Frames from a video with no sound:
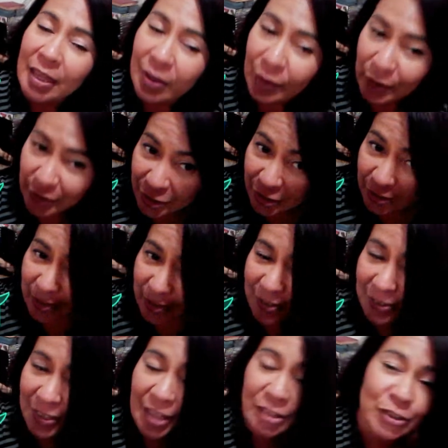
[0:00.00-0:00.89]
It was
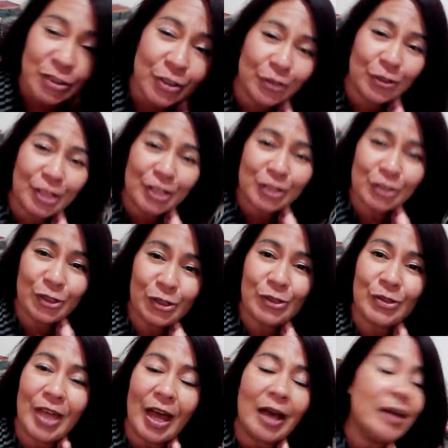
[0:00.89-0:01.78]
nice to just
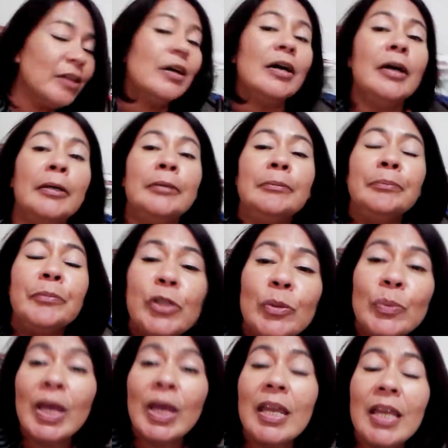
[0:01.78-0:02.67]
do that. Um,
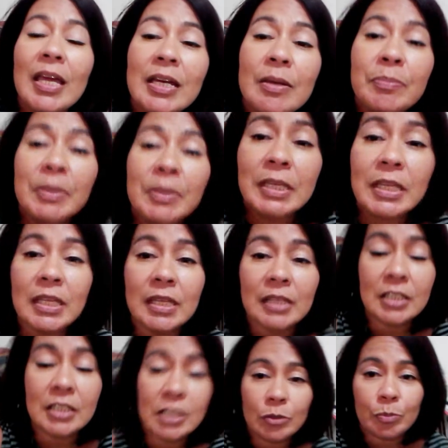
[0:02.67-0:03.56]
so we had like a
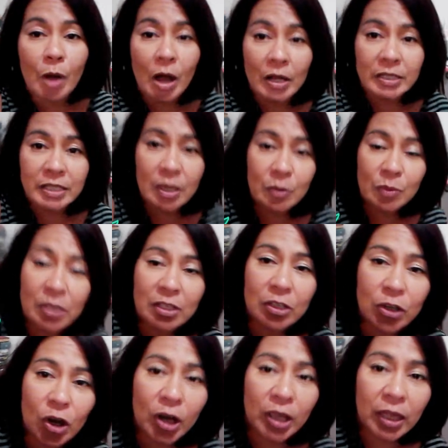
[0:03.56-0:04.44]
mini spa day. We
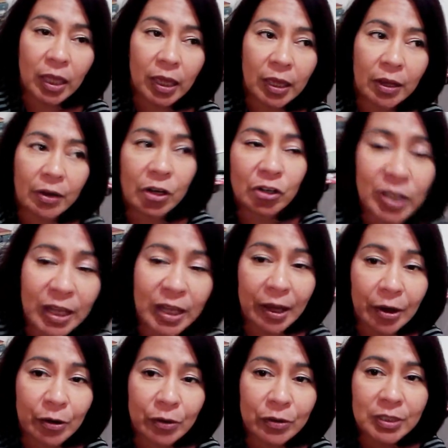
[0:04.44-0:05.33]
did our hair,
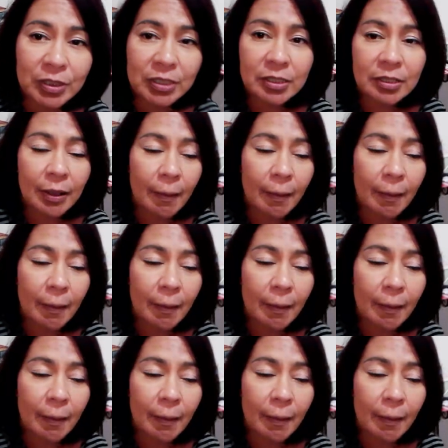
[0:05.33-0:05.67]
nails,